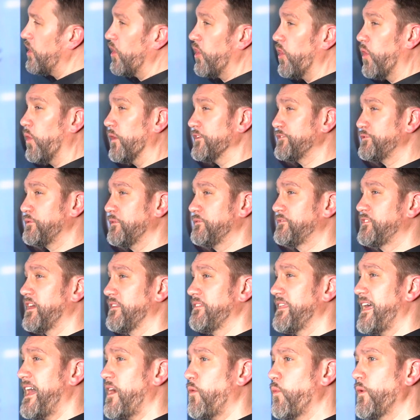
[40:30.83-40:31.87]
Once we've
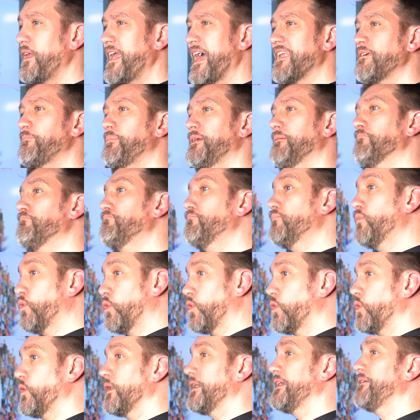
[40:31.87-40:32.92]
done that, we add a bit
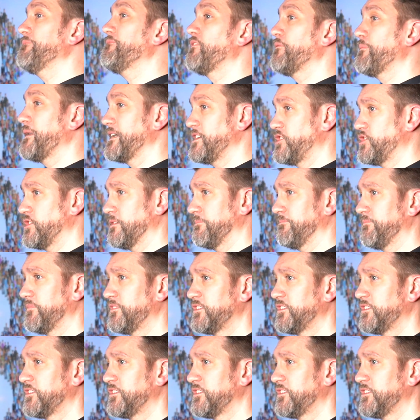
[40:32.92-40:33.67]
more information.